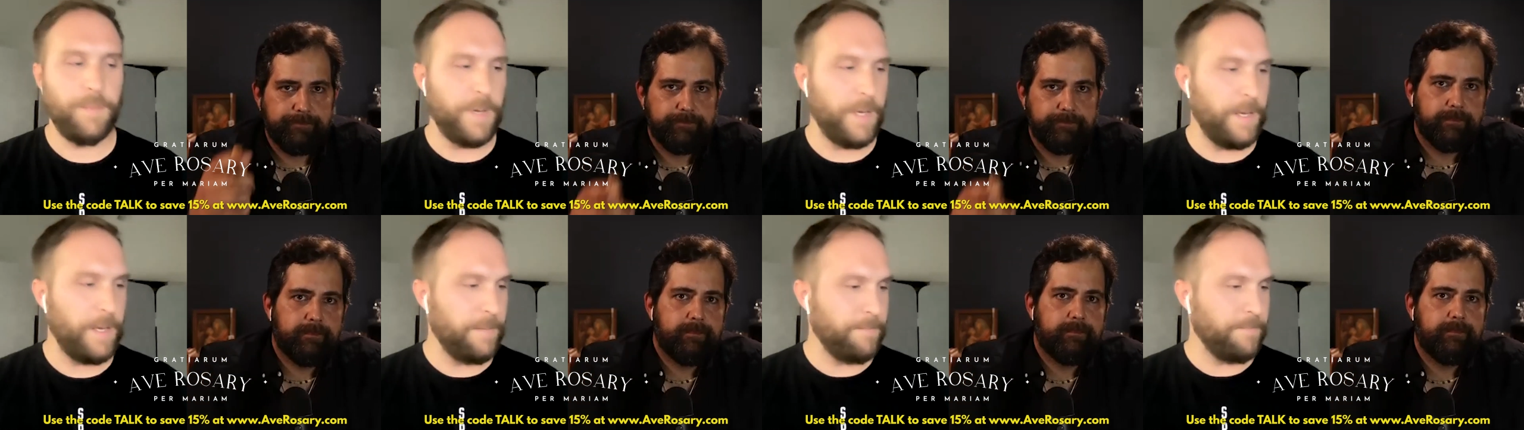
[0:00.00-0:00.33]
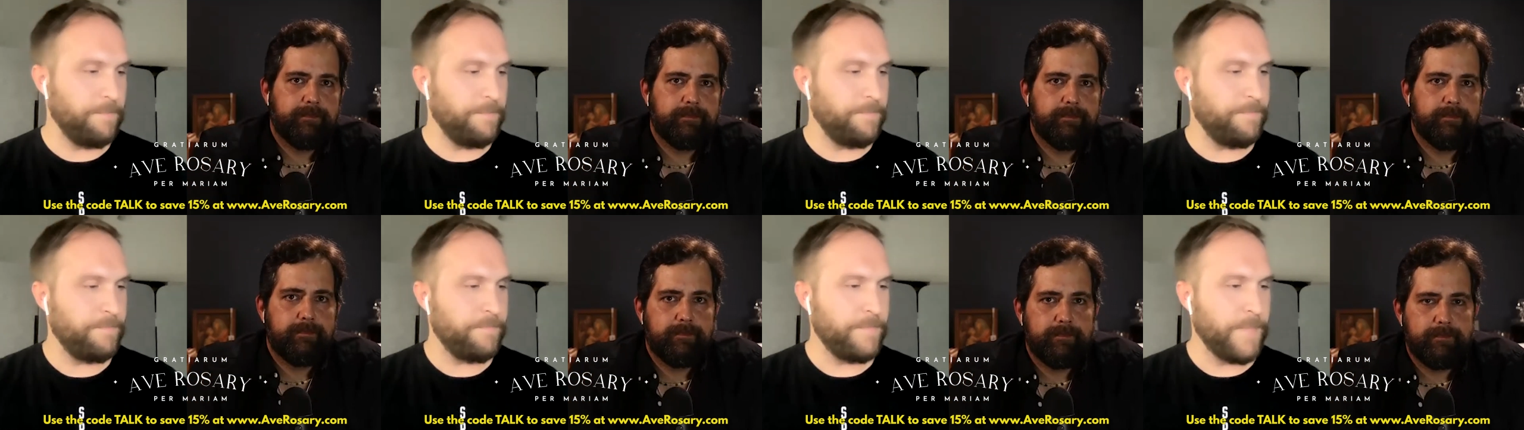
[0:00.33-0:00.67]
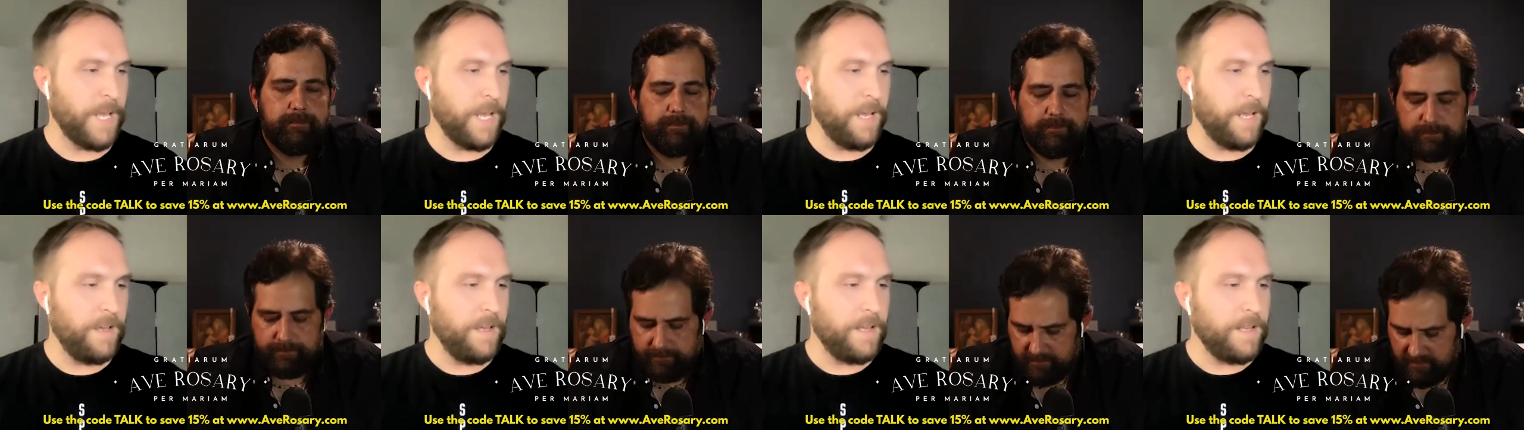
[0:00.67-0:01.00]
Speaker 1: Amen.
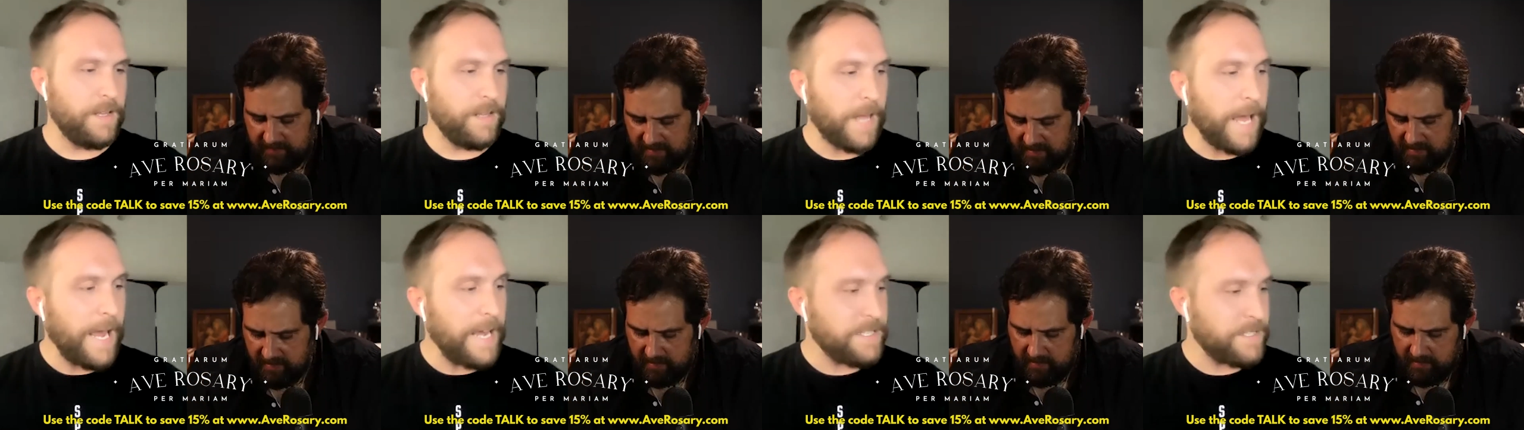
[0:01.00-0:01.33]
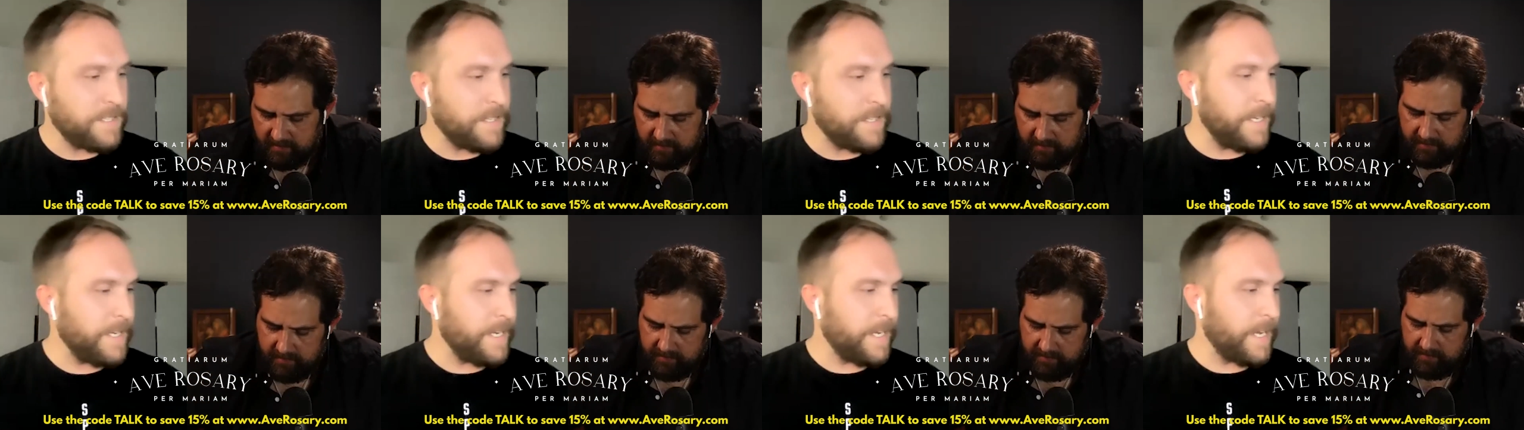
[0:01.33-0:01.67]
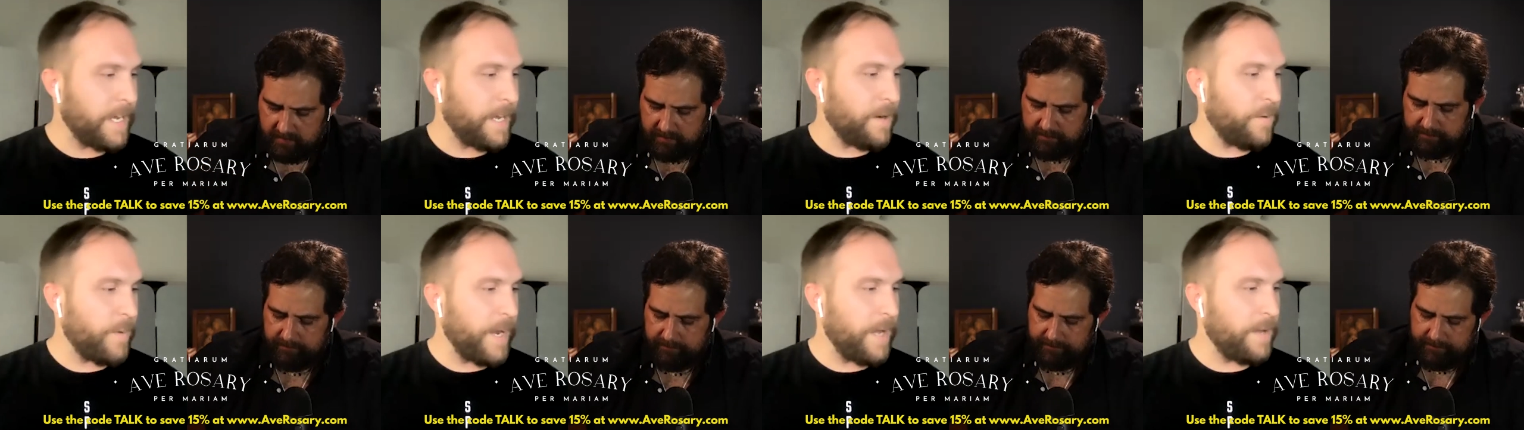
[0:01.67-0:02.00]
Lastly,
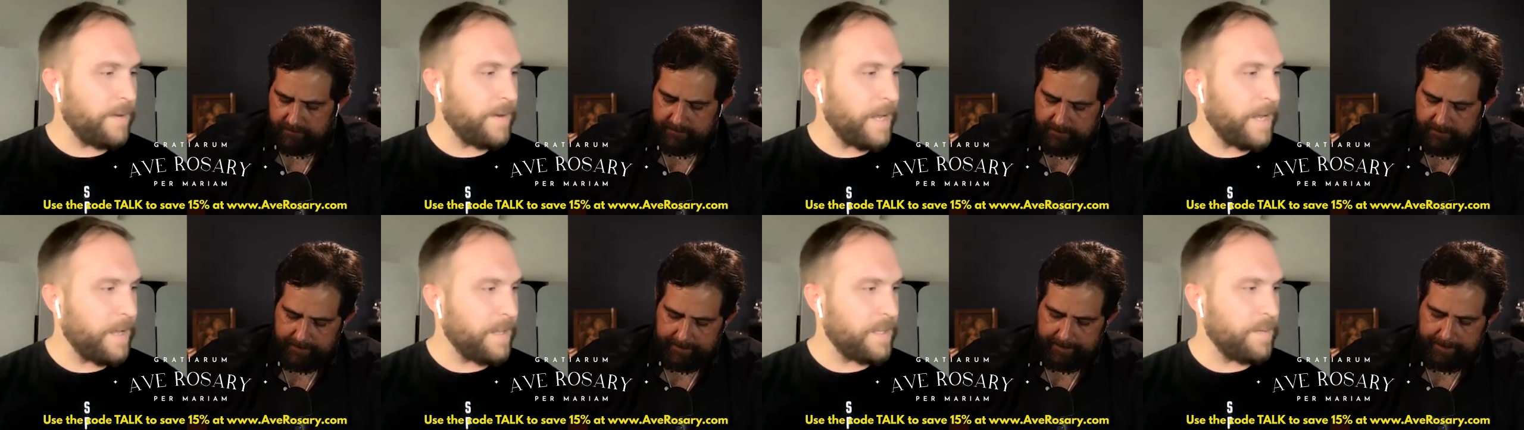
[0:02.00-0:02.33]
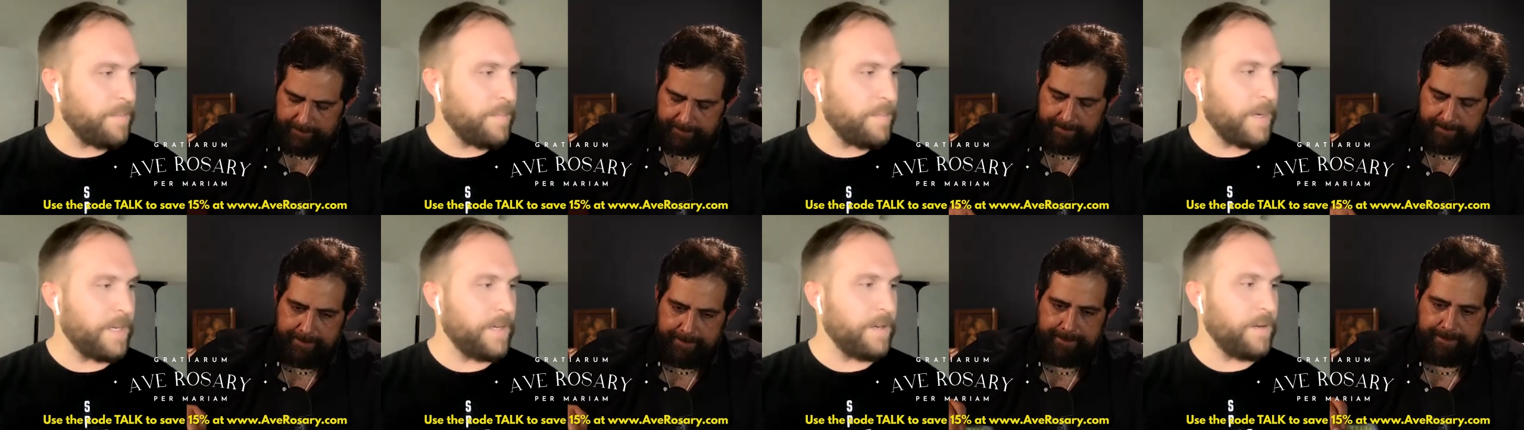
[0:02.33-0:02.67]
to kind of round out the